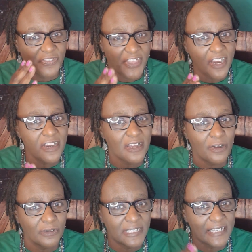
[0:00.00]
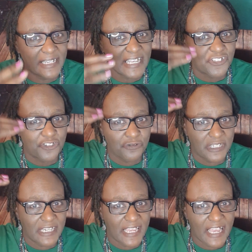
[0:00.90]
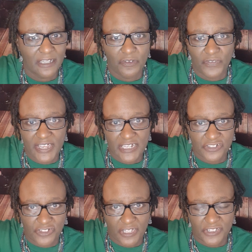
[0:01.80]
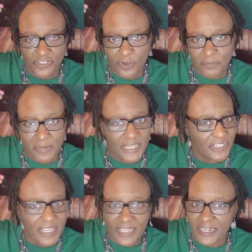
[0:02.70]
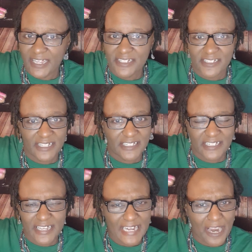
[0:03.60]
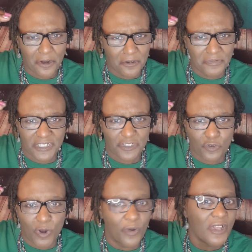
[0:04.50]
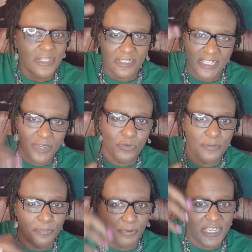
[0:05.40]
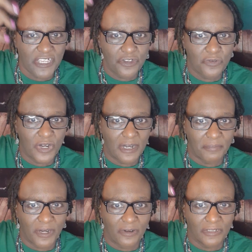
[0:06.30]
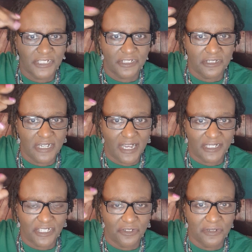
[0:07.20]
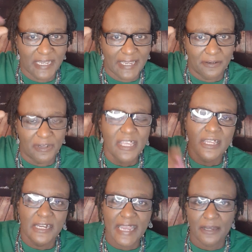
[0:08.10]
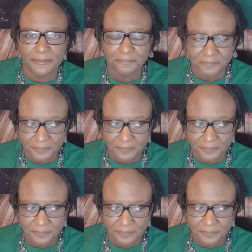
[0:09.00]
they only let you get elevated just so much and as they say and i heard this quote they will bring you up only to knock you down now